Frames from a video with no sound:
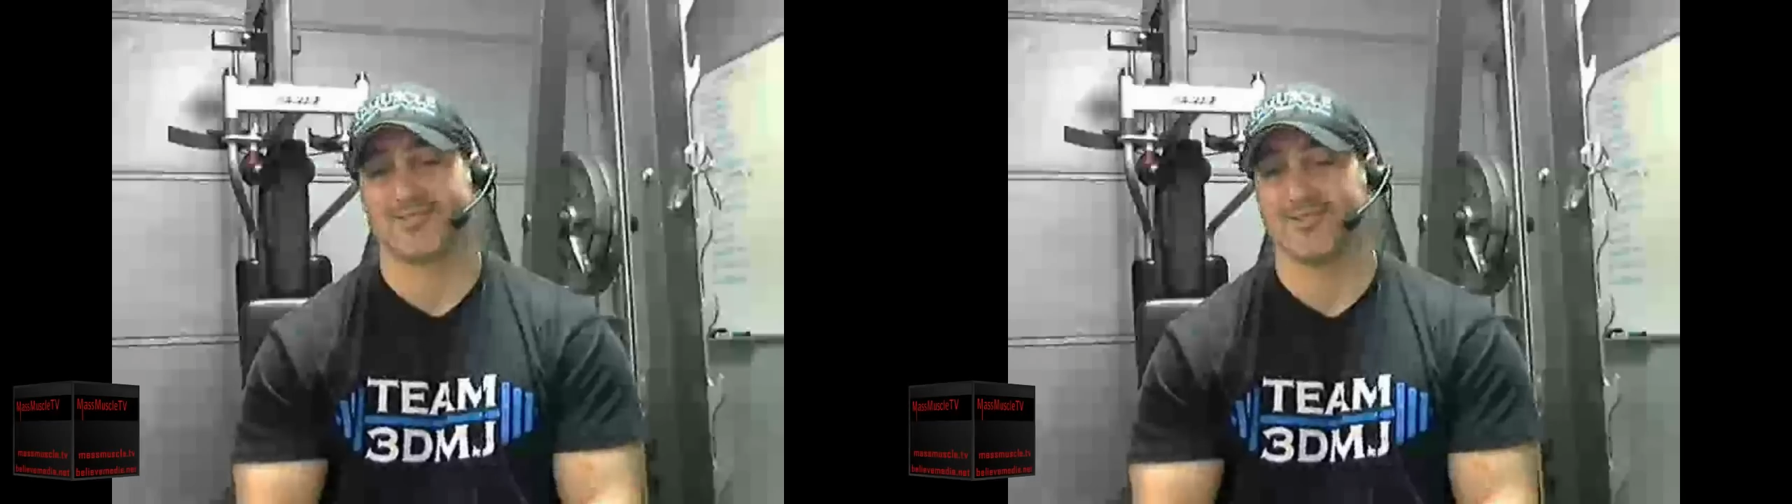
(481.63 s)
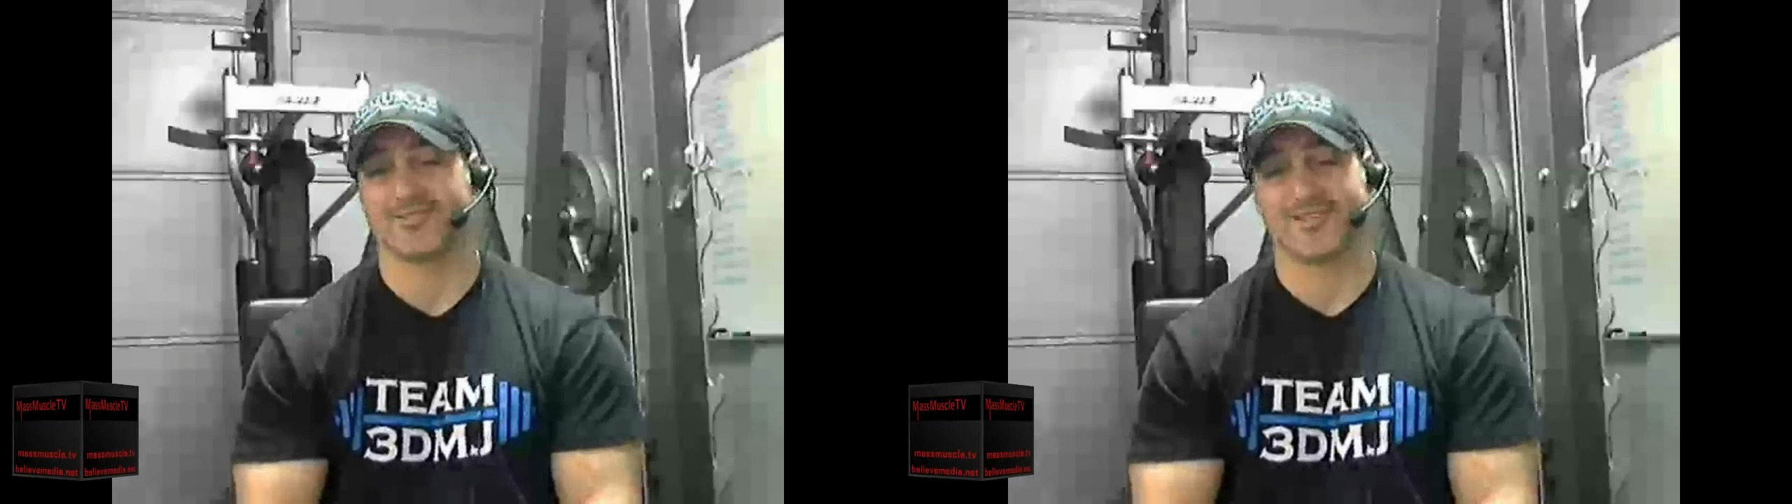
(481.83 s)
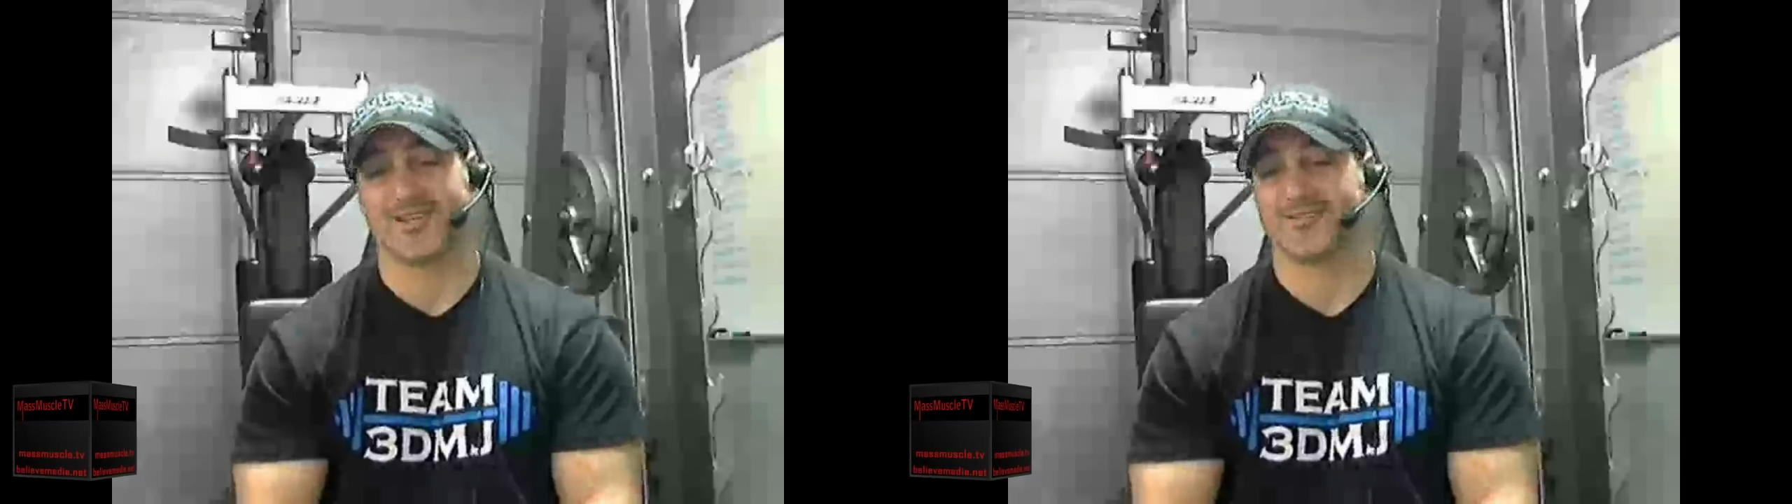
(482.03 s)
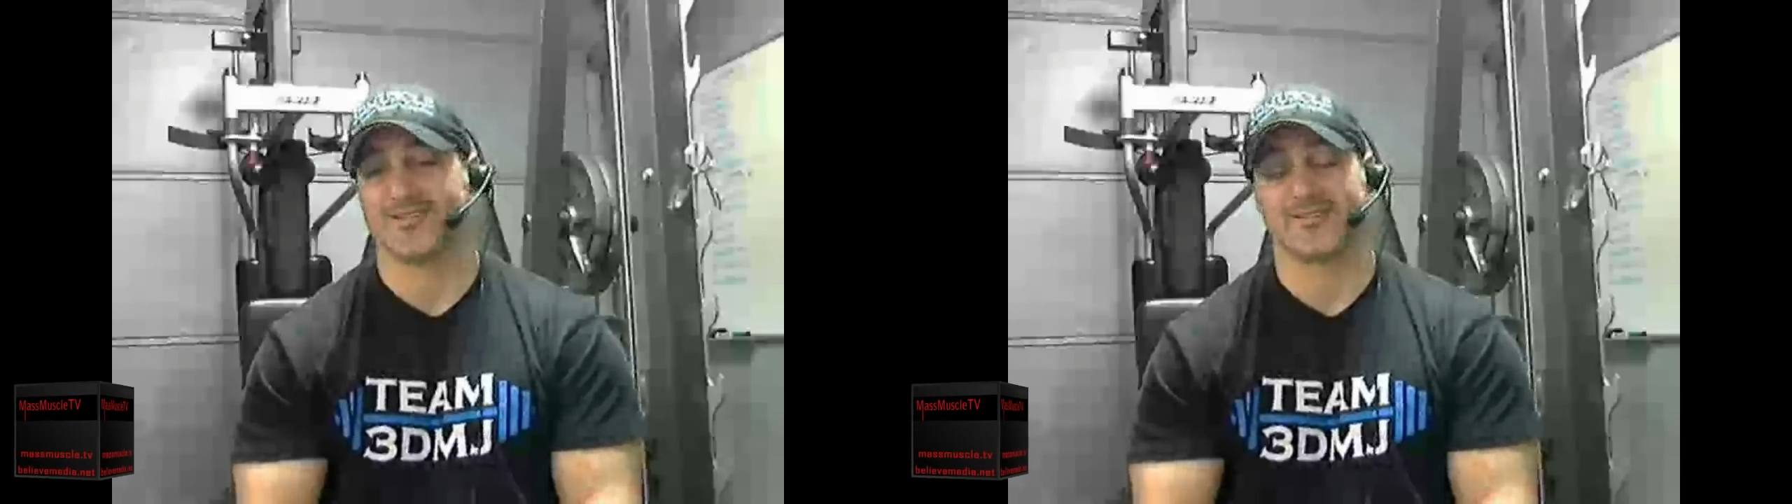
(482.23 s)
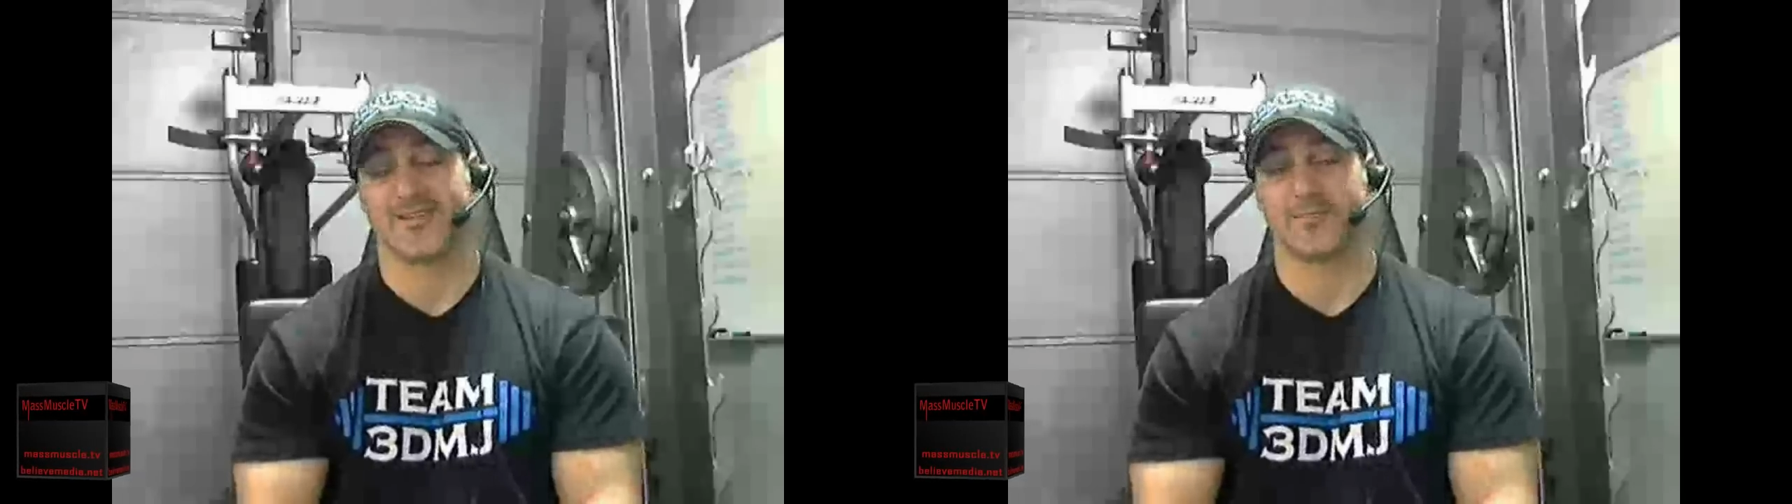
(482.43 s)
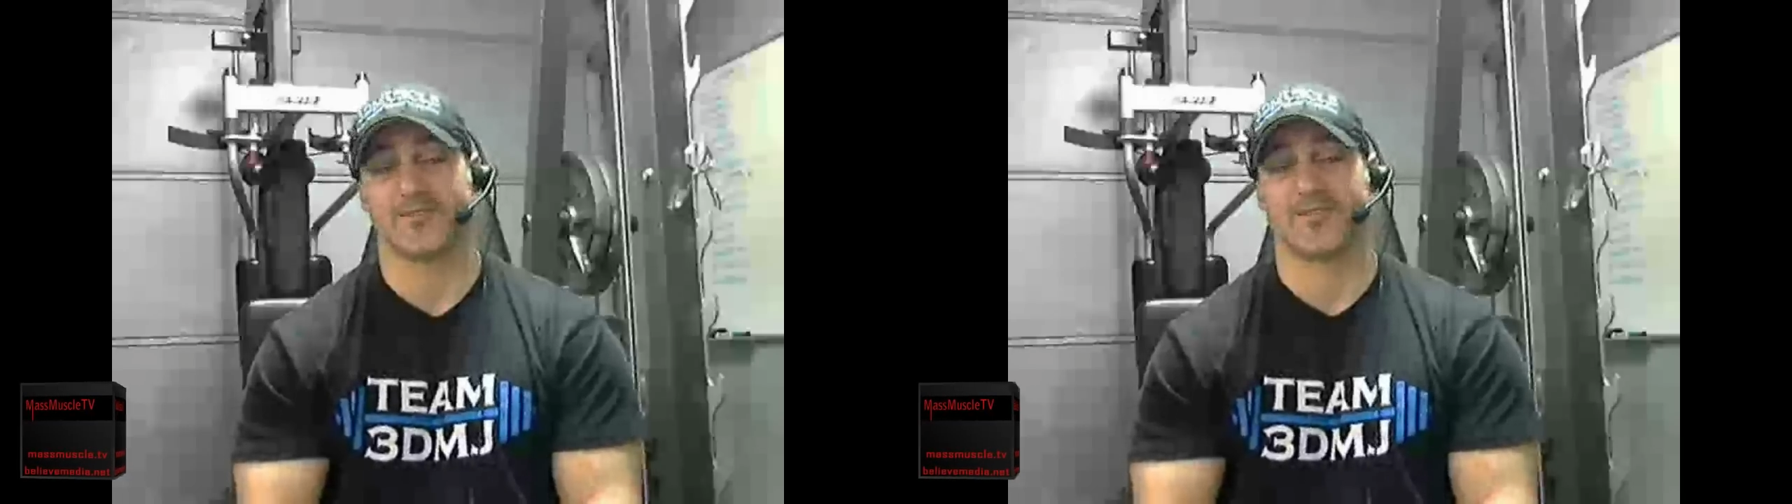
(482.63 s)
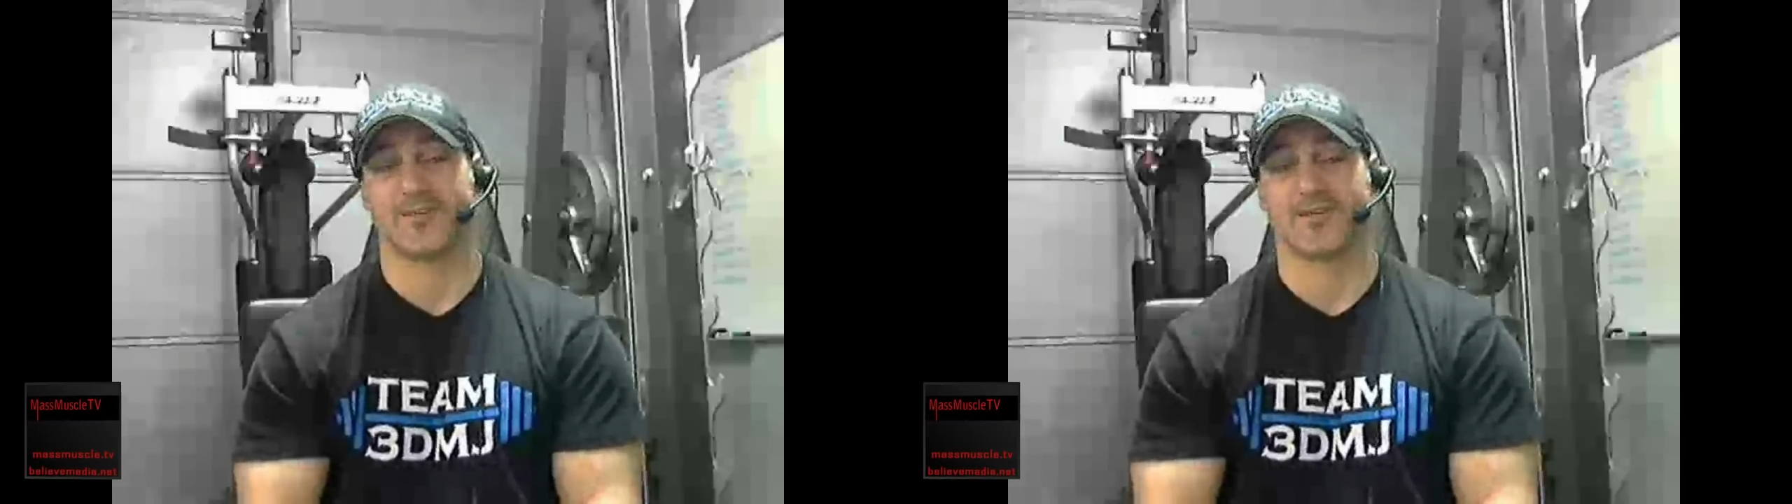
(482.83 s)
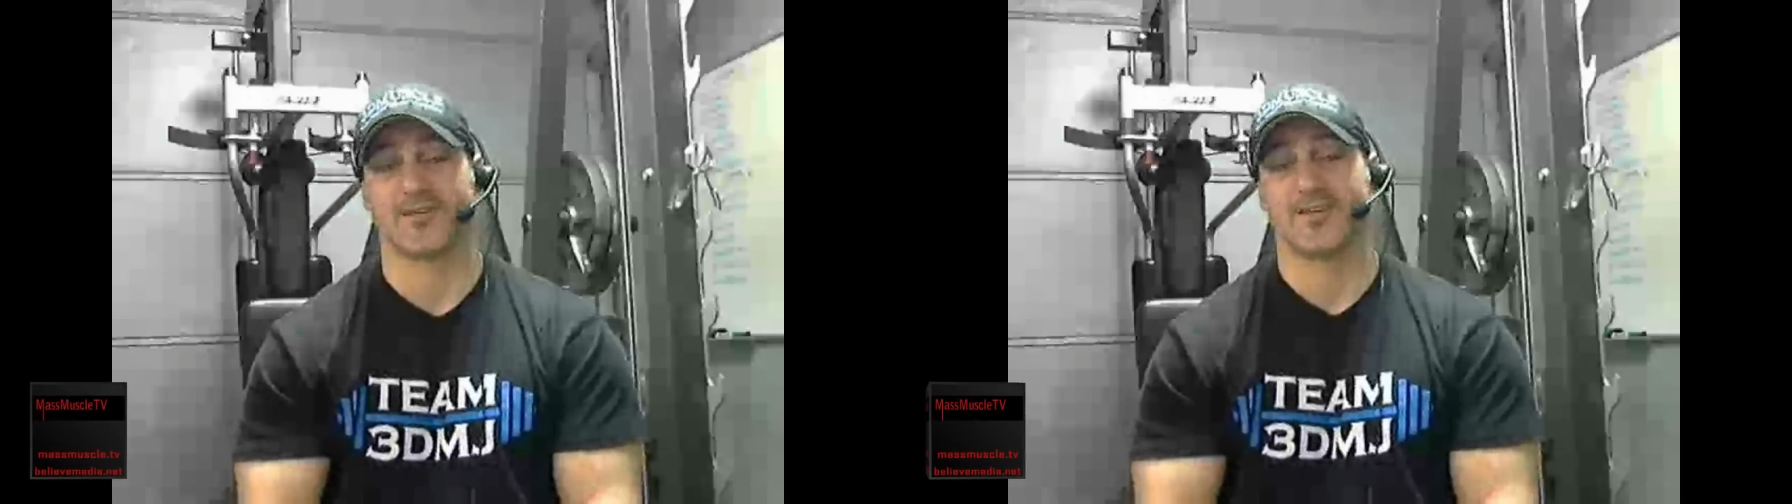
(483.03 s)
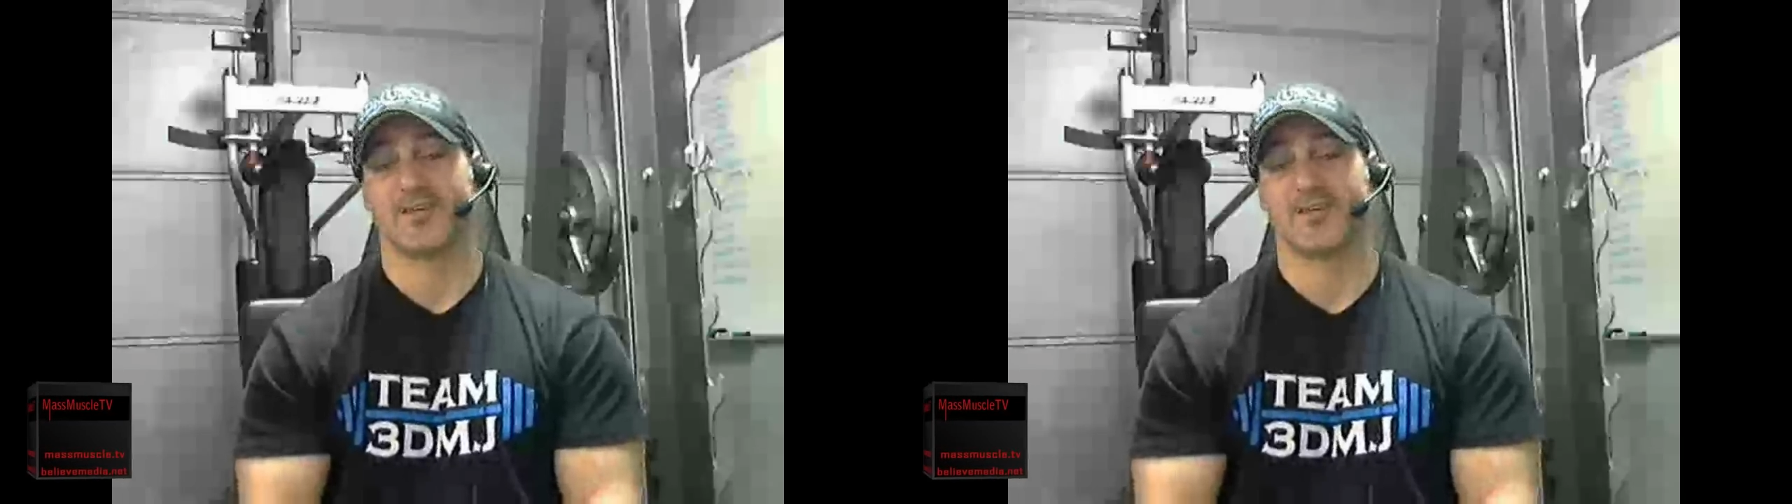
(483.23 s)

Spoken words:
you know, sets, that type of thing.